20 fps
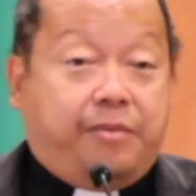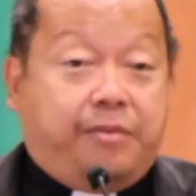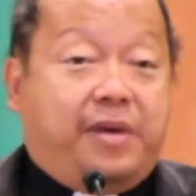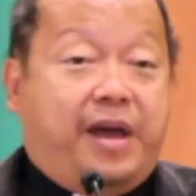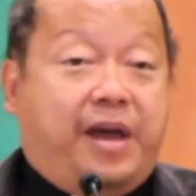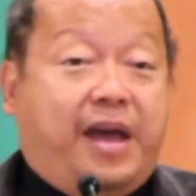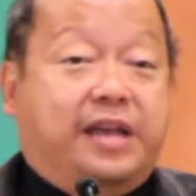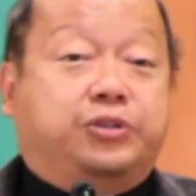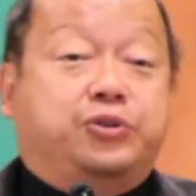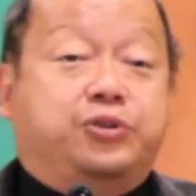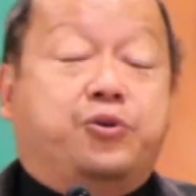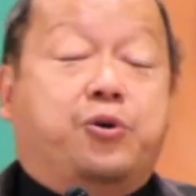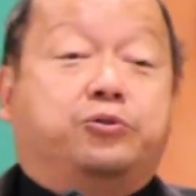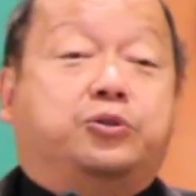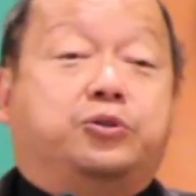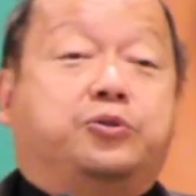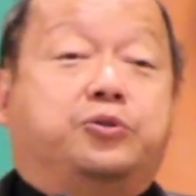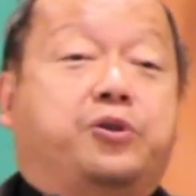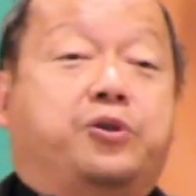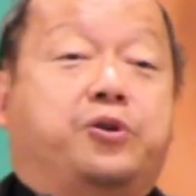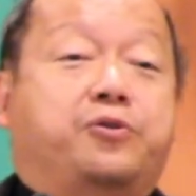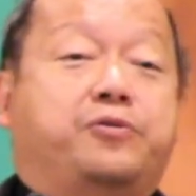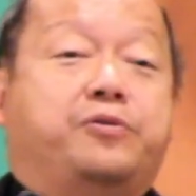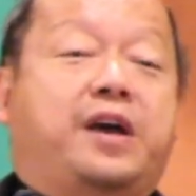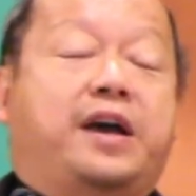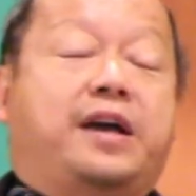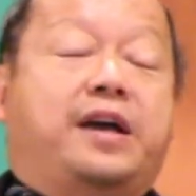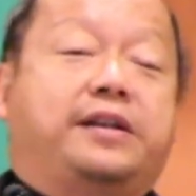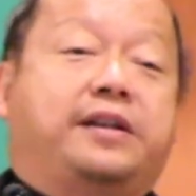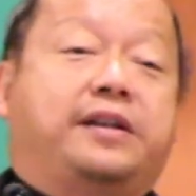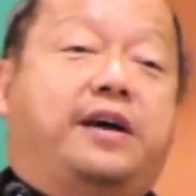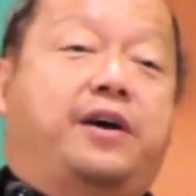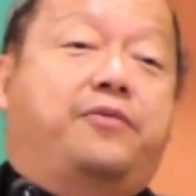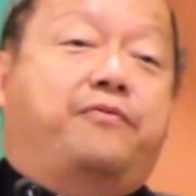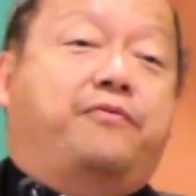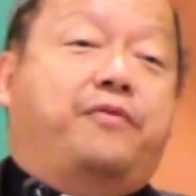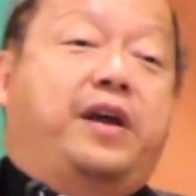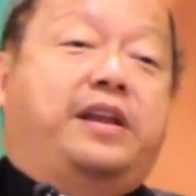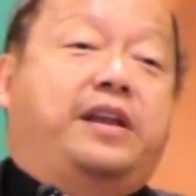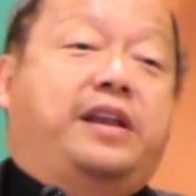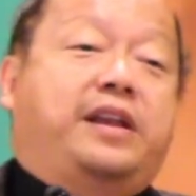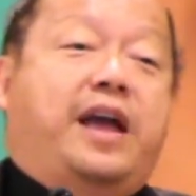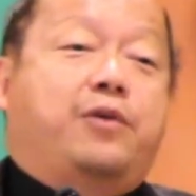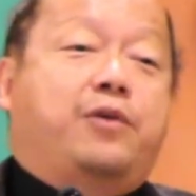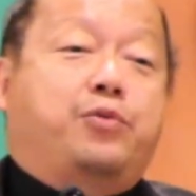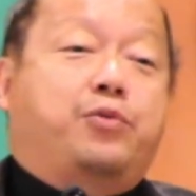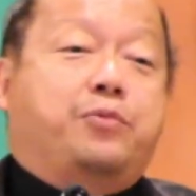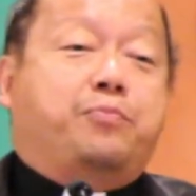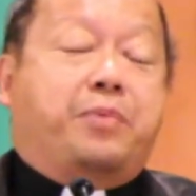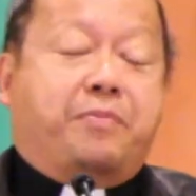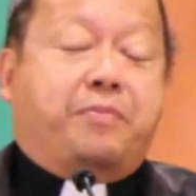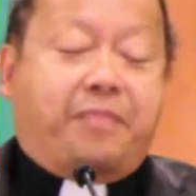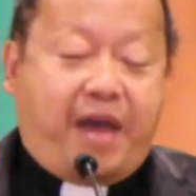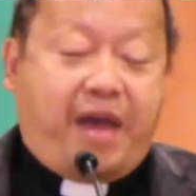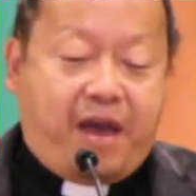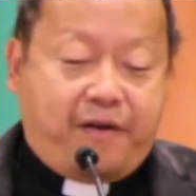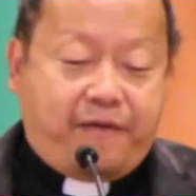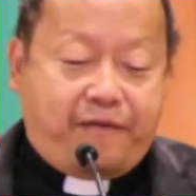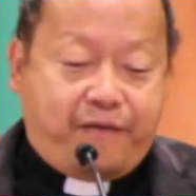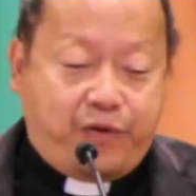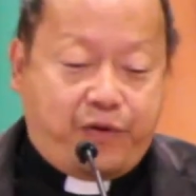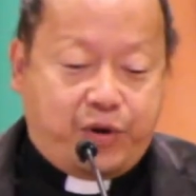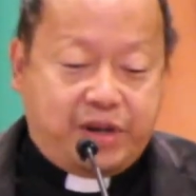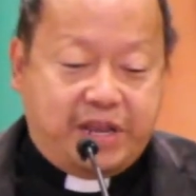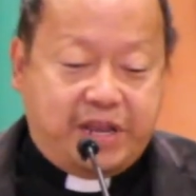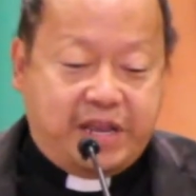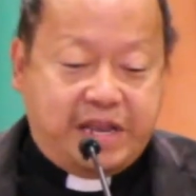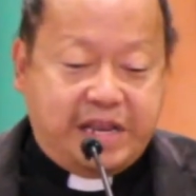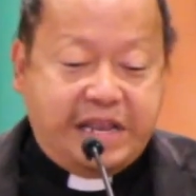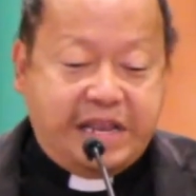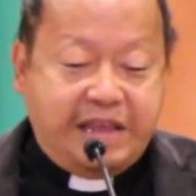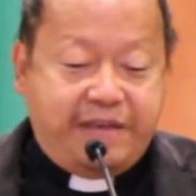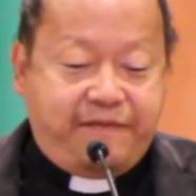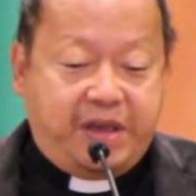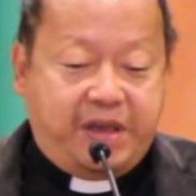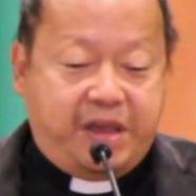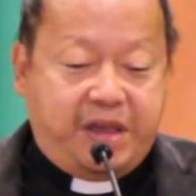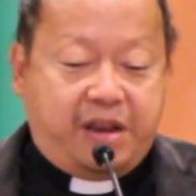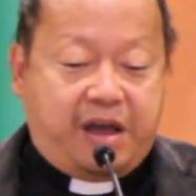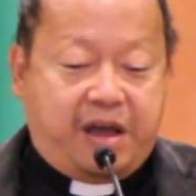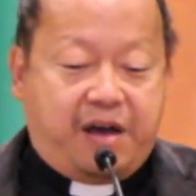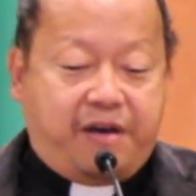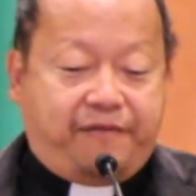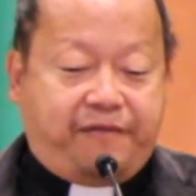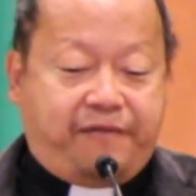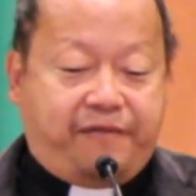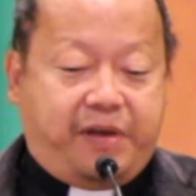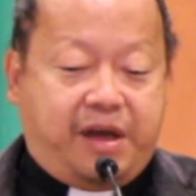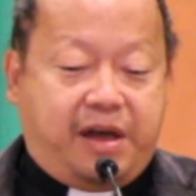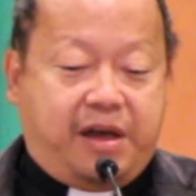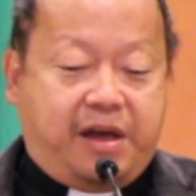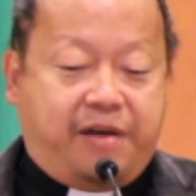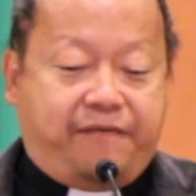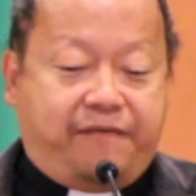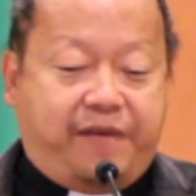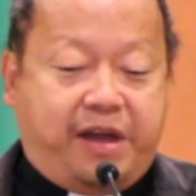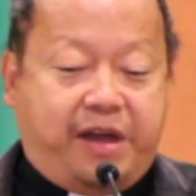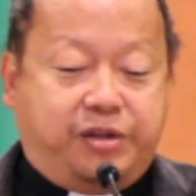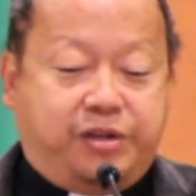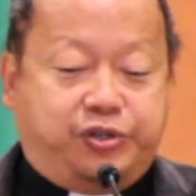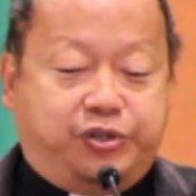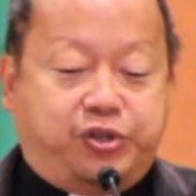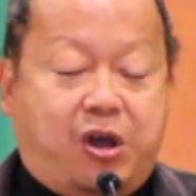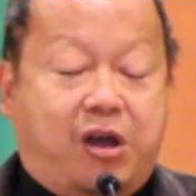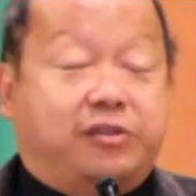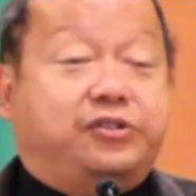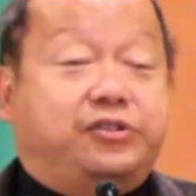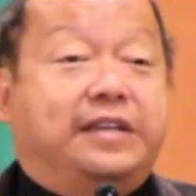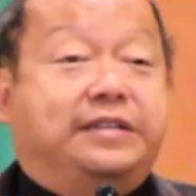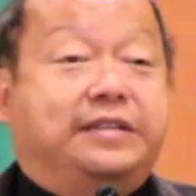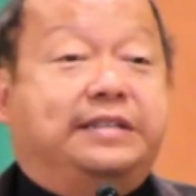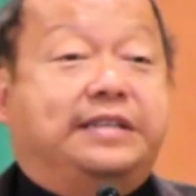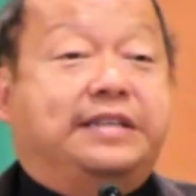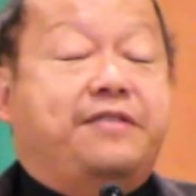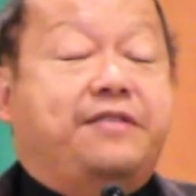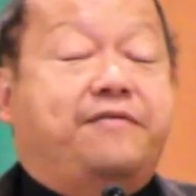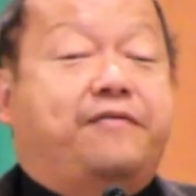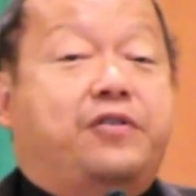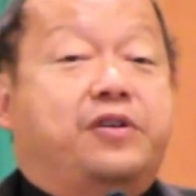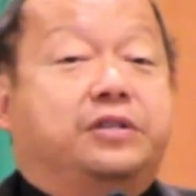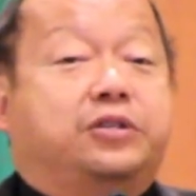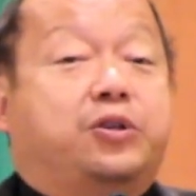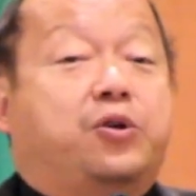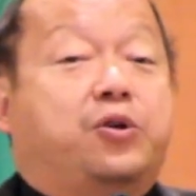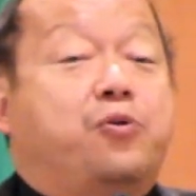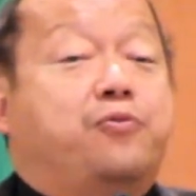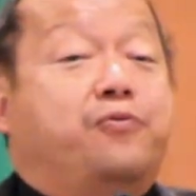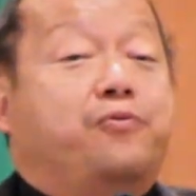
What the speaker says: As you also know that right now we prepare for the leaving of Father John Jensen for his own